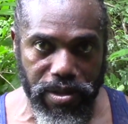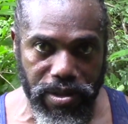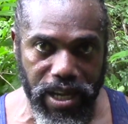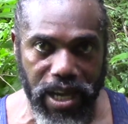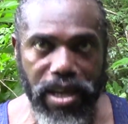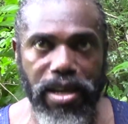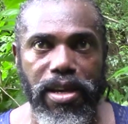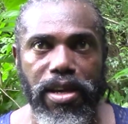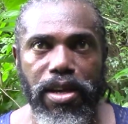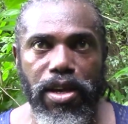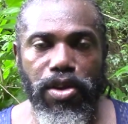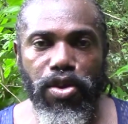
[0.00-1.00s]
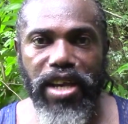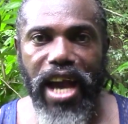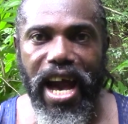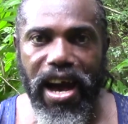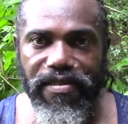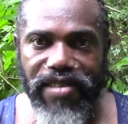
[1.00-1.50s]
day. You can
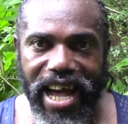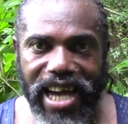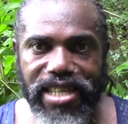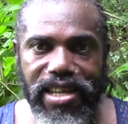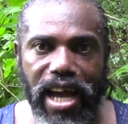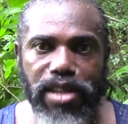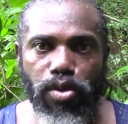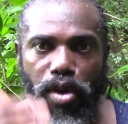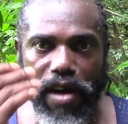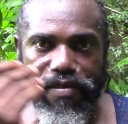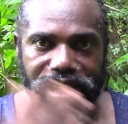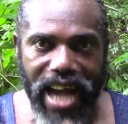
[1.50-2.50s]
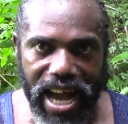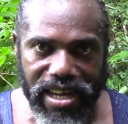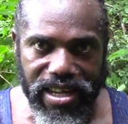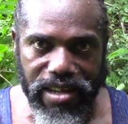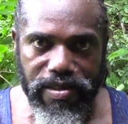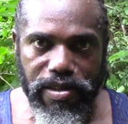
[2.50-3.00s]
have light and don't have
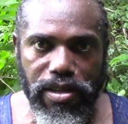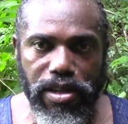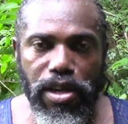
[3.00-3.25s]
darkness.